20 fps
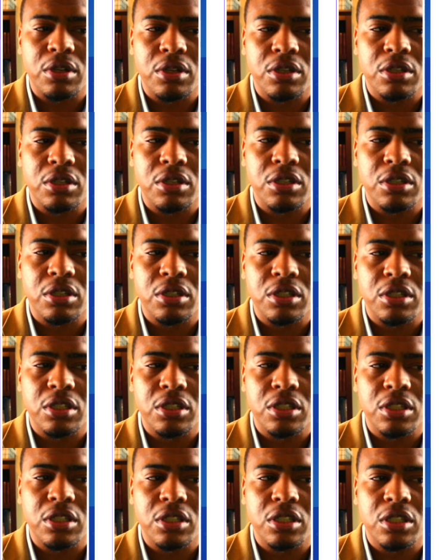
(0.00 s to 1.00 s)

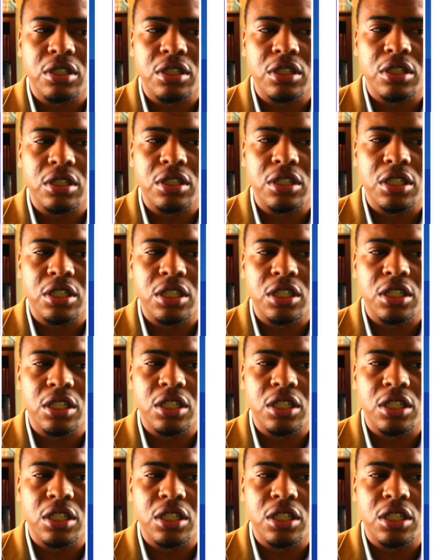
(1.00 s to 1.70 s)
[no speech]